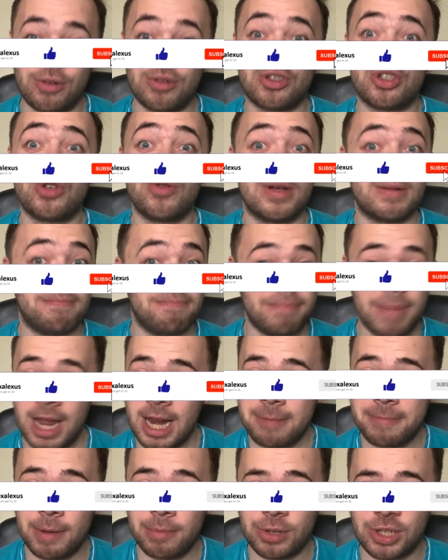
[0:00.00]
to as
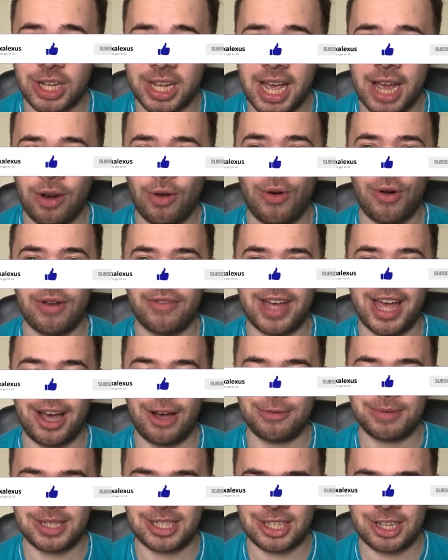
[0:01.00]
many people as you can. All of that
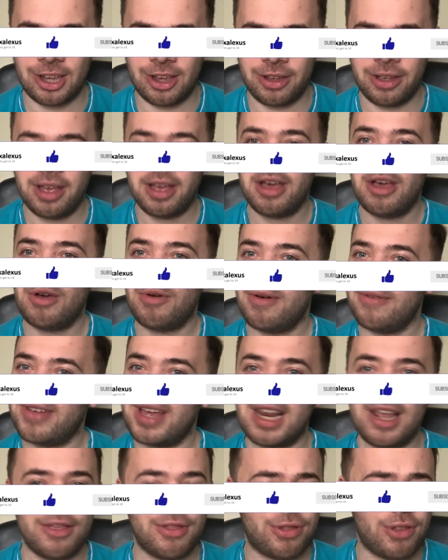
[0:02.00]
helps too. Without
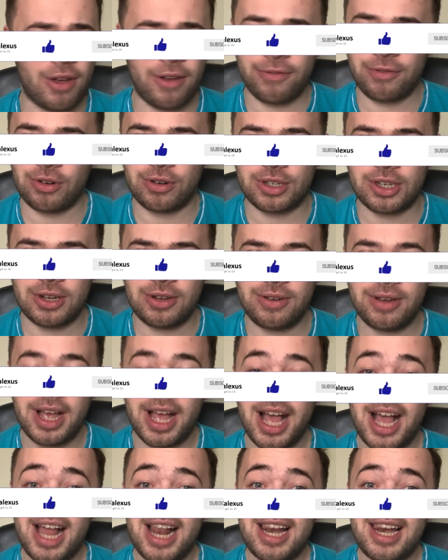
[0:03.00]
any further ado,
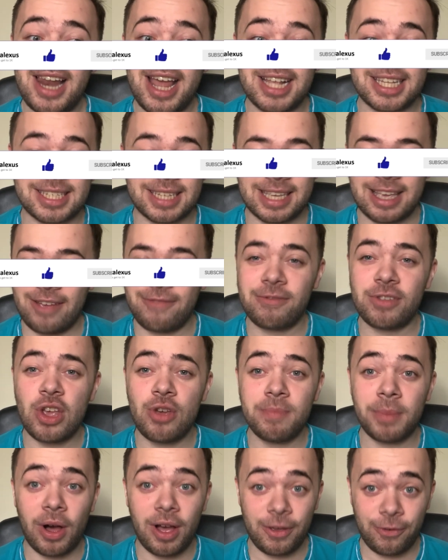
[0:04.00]
let's give you
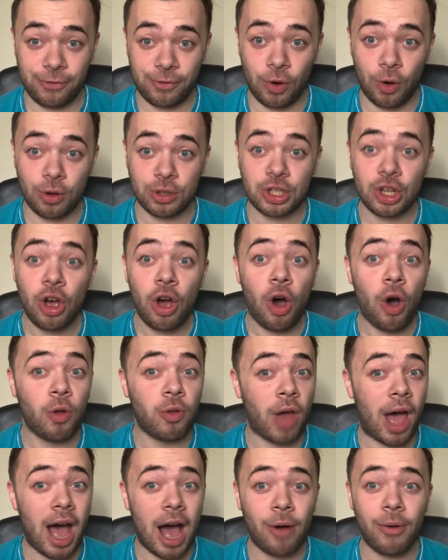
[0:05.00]
my thoughts on
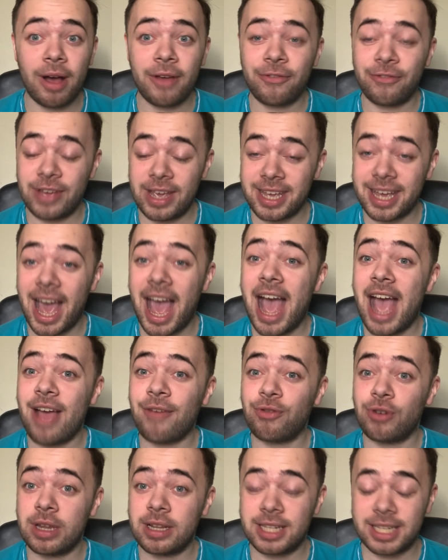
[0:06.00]
how I think
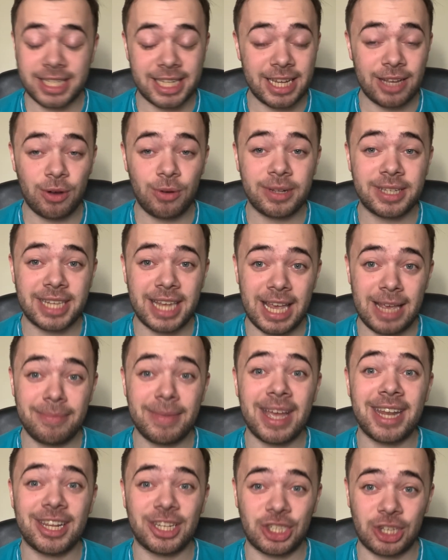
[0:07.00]
every single team
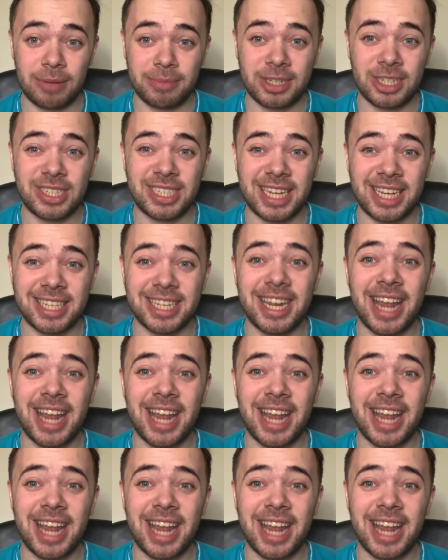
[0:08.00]
in this championship season